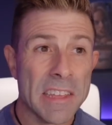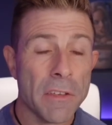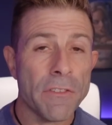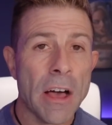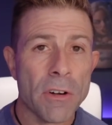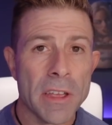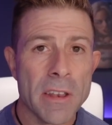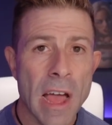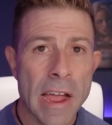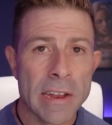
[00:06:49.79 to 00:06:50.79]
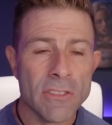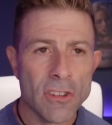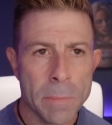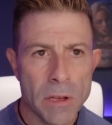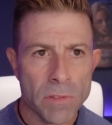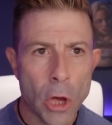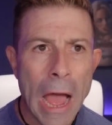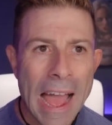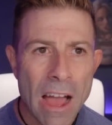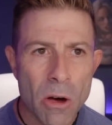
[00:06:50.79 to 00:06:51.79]
the Falcon nines to be able to
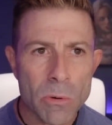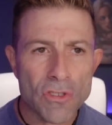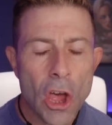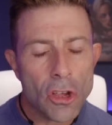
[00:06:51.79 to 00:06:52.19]
house